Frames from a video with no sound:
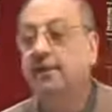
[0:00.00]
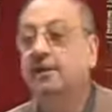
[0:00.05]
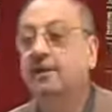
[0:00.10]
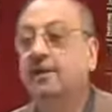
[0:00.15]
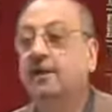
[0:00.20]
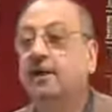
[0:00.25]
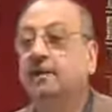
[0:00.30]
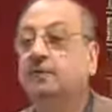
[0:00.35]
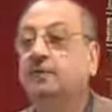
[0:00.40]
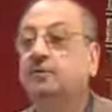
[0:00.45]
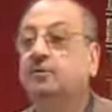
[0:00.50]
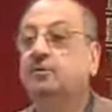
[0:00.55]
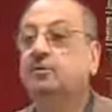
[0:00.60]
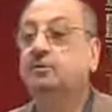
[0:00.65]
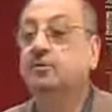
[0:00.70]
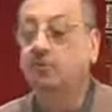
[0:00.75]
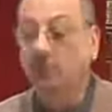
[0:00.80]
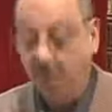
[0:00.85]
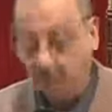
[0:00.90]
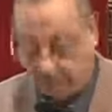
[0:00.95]

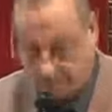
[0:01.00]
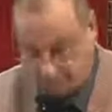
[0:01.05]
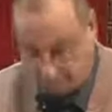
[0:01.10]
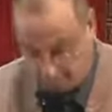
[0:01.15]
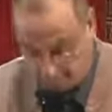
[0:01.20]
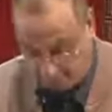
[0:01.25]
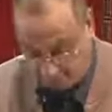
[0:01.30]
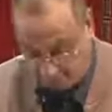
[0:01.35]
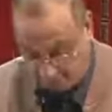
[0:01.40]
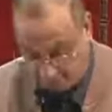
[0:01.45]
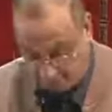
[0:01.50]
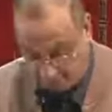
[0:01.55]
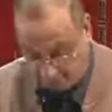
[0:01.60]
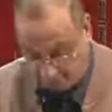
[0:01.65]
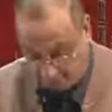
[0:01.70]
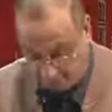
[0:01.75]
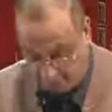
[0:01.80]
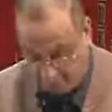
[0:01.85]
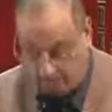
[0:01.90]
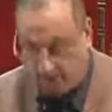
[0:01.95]
kidtu
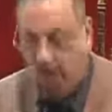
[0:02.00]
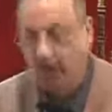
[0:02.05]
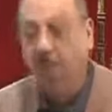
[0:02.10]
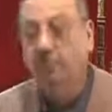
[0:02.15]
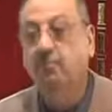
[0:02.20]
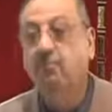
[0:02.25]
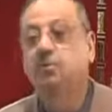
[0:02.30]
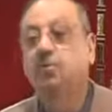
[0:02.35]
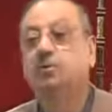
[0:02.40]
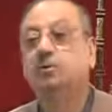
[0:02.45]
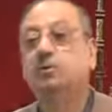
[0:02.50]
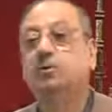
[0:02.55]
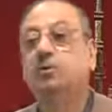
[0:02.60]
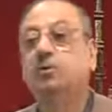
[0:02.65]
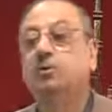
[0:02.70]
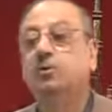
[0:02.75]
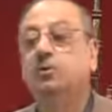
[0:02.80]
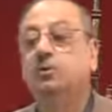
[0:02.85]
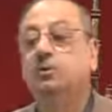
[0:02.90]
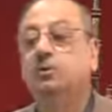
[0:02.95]

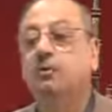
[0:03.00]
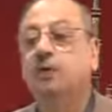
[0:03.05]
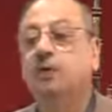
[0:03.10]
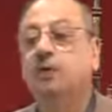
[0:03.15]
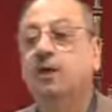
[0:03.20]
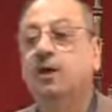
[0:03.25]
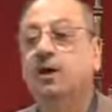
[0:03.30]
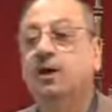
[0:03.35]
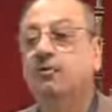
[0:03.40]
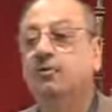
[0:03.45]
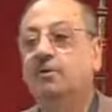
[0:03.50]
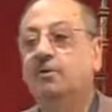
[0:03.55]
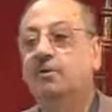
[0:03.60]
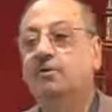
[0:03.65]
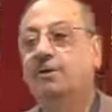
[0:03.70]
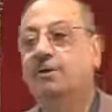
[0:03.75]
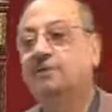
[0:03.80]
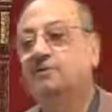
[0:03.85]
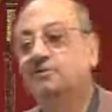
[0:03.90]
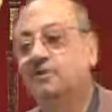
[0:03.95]
amutu. How will you
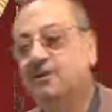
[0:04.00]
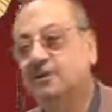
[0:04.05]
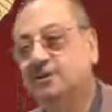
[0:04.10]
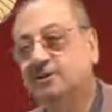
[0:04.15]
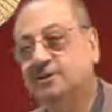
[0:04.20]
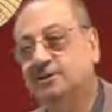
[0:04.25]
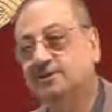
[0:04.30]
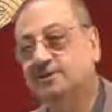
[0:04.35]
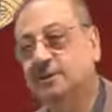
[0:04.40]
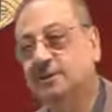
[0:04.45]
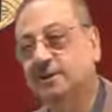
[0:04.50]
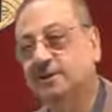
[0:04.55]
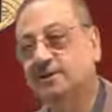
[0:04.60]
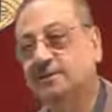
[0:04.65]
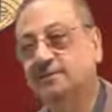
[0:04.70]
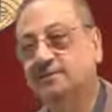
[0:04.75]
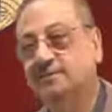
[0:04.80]
translate this, brother?